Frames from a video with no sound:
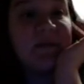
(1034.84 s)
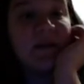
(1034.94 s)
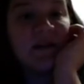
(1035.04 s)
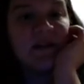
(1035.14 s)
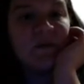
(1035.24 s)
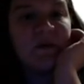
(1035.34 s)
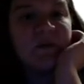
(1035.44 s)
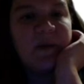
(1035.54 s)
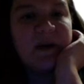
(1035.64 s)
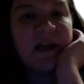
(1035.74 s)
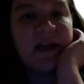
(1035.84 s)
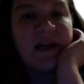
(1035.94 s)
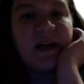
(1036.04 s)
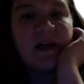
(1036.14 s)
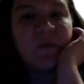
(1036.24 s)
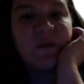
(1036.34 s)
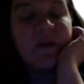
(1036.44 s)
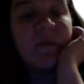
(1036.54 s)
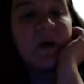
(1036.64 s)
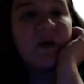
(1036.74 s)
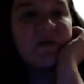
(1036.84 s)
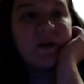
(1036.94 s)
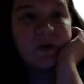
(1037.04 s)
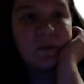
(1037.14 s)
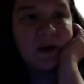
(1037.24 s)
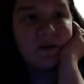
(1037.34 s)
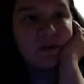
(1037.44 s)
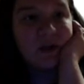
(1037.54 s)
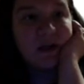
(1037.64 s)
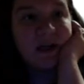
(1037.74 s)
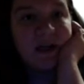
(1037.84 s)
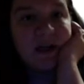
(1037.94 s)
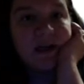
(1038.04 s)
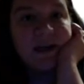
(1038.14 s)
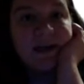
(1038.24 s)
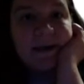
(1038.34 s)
maybe this would have been like what the ball field might have looked like.